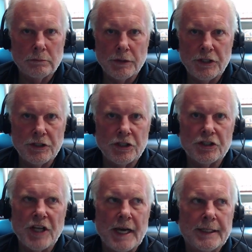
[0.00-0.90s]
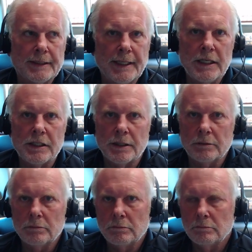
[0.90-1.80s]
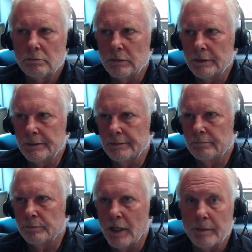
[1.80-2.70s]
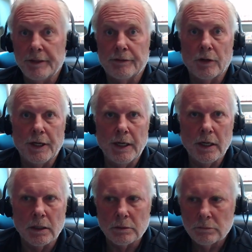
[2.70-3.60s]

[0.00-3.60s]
she just signed a lease, probably for a year.